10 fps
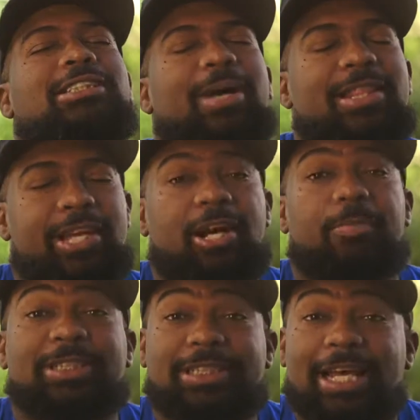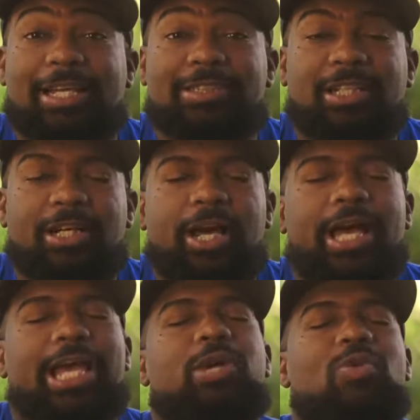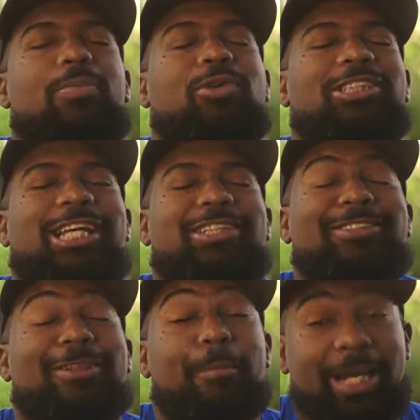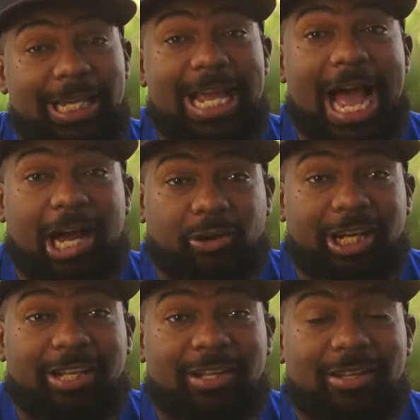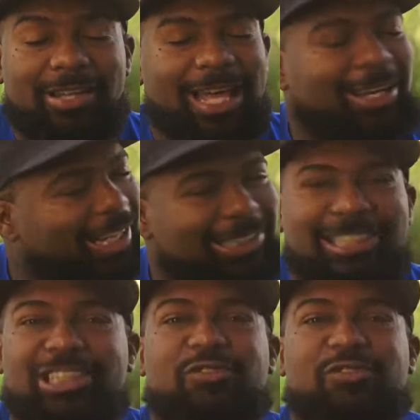as my therapist says, he represents the mediocrity that is this